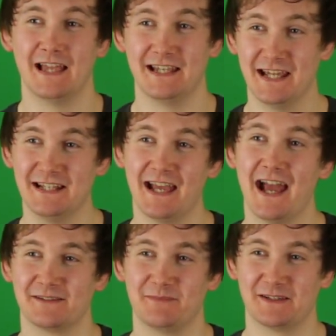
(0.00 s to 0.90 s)
They did,
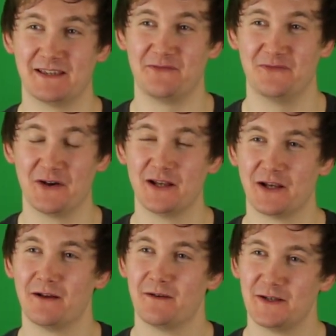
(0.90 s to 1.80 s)
yes, because they...
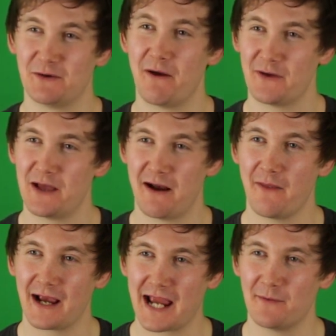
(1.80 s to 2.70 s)
Do you ever hear how
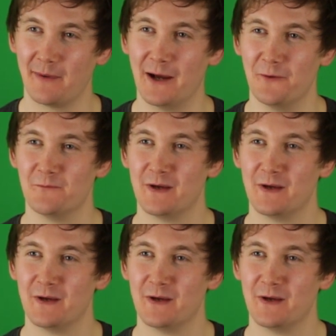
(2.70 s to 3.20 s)
that came about?